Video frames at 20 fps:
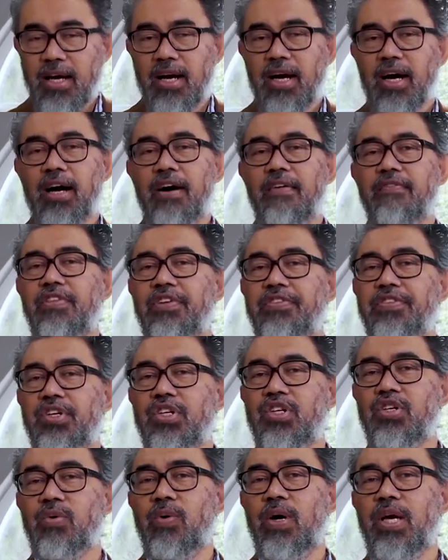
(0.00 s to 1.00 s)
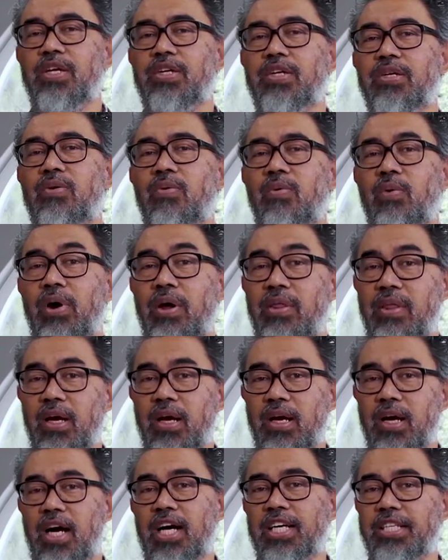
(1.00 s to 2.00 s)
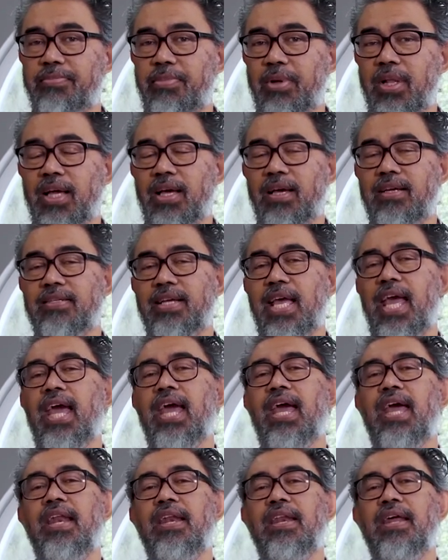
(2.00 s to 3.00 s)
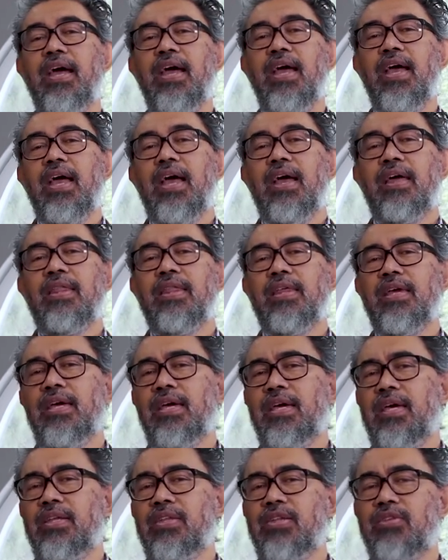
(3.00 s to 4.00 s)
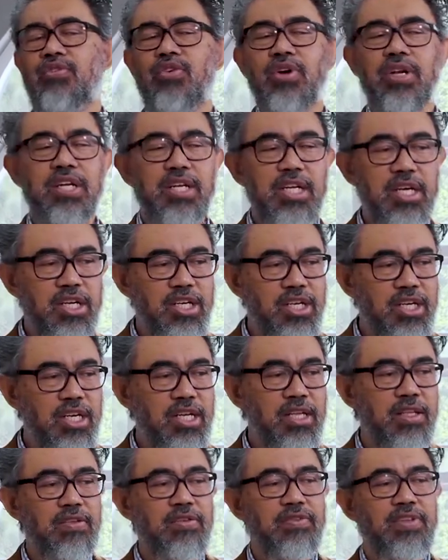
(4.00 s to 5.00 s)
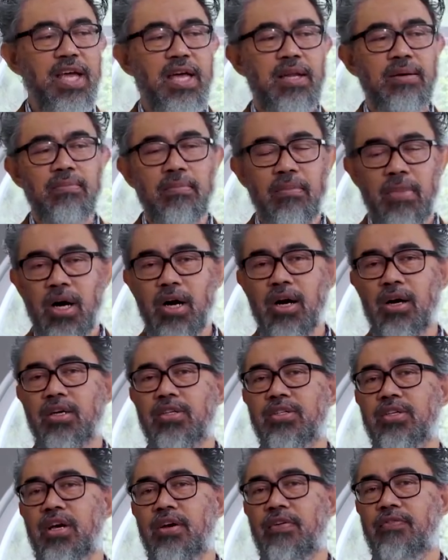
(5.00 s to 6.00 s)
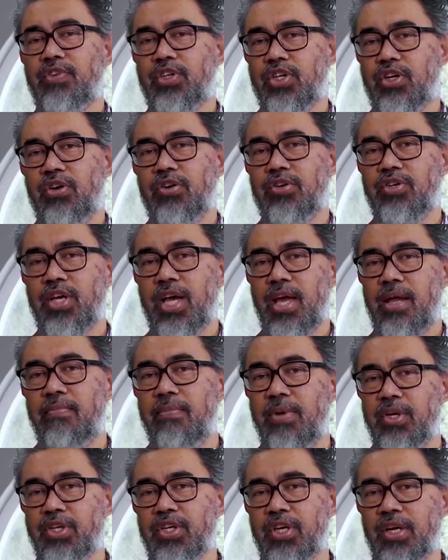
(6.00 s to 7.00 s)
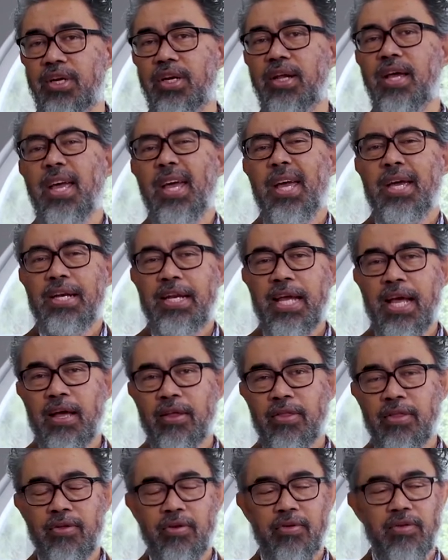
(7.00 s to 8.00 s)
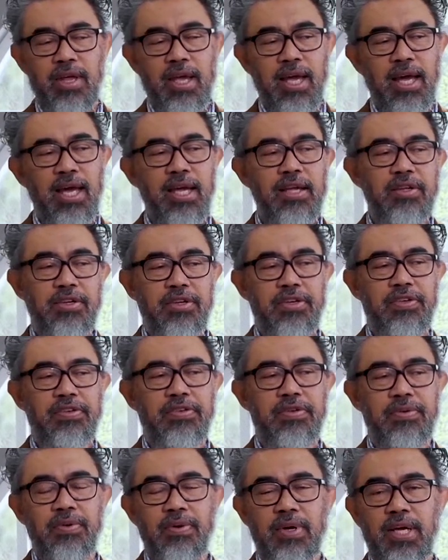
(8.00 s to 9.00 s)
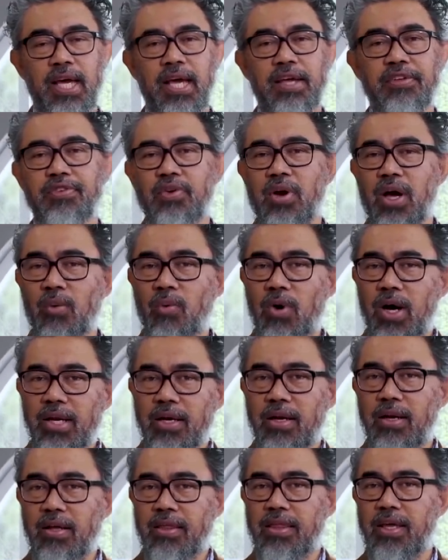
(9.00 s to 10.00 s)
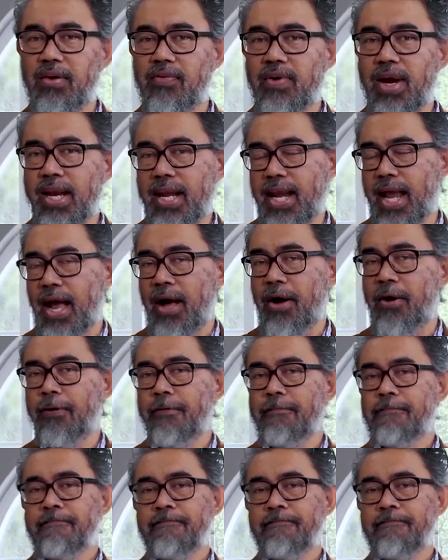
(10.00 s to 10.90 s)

of the situation where the gospel is and the traditions and marks of church and mission down through the ages. Okay, so I want you to think right now